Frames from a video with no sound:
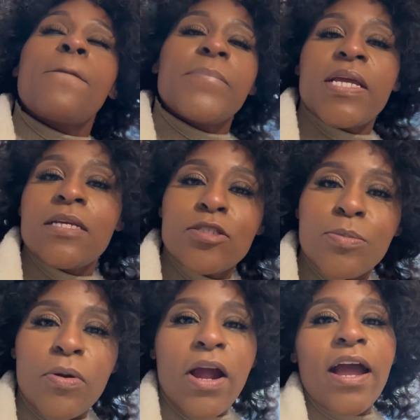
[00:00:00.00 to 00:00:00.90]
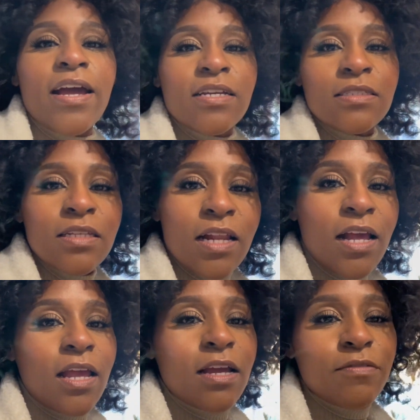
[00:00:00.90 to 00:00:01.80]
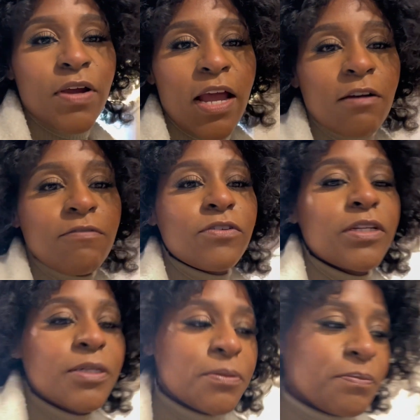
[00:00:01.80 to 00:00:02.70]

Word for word: big surprise that I have out for him.